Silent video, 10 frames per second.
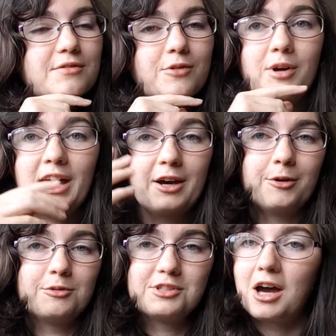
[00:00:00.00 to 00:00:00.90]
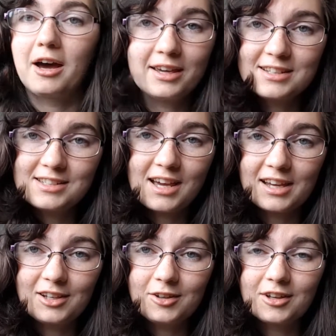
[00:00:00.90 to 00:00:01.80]
for how tired I
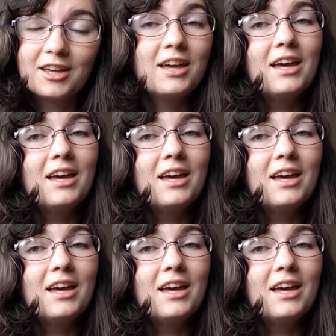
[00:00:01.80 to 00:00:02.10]
look.